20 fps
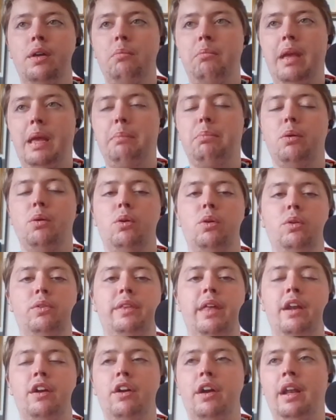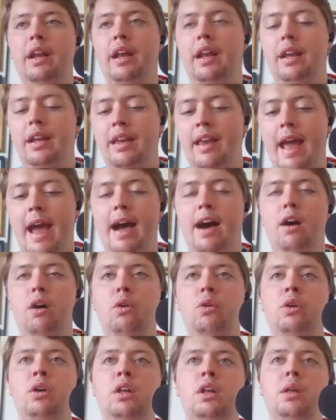people that are in it
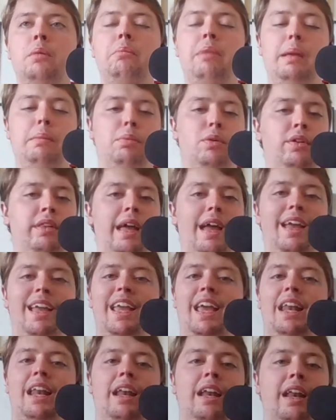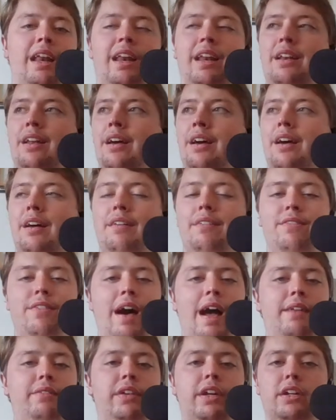now people that get in it uh,
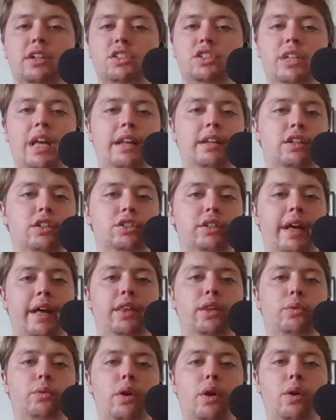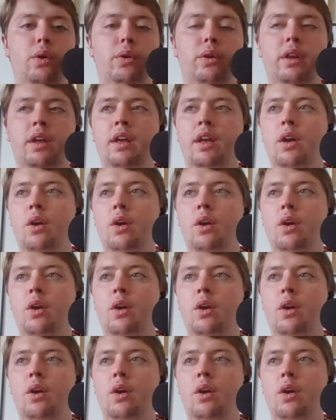five years, 10 years down the road,